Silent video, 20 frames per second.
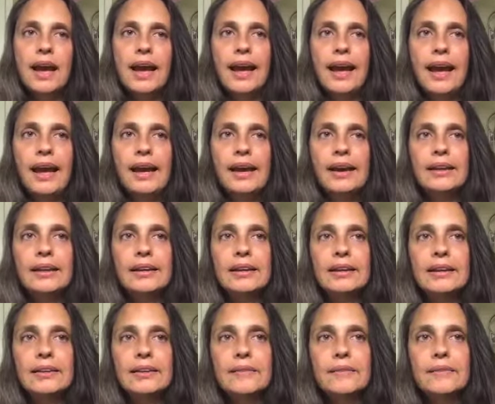
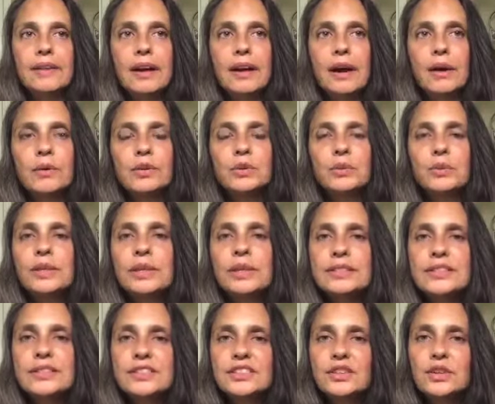And I was willing
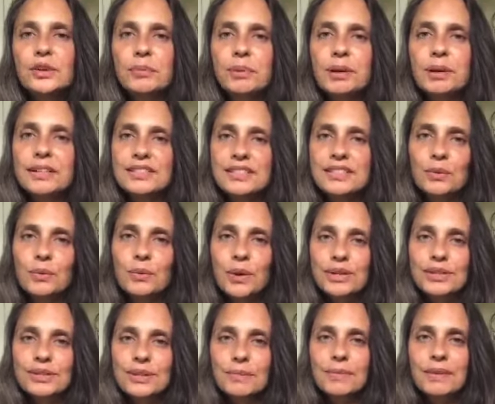to do it because there
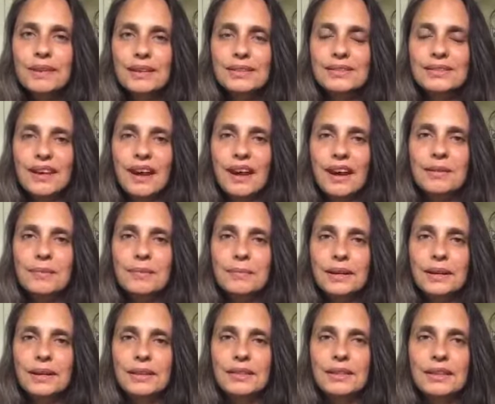was something inside of
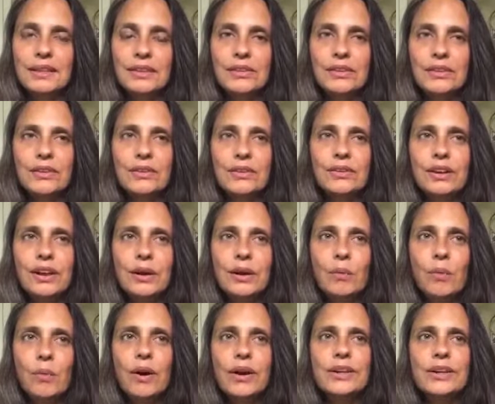me that knew that I
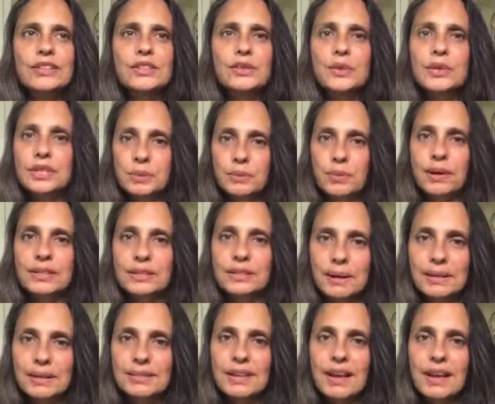wanted to express
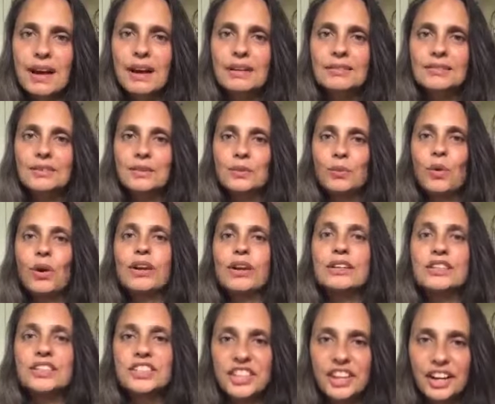myself and wanted
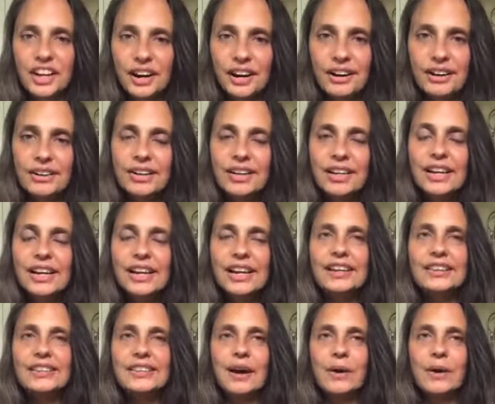to share
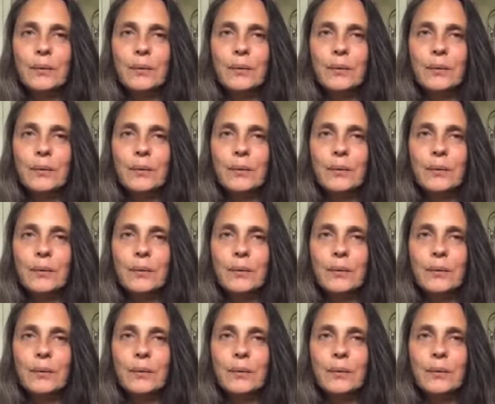in that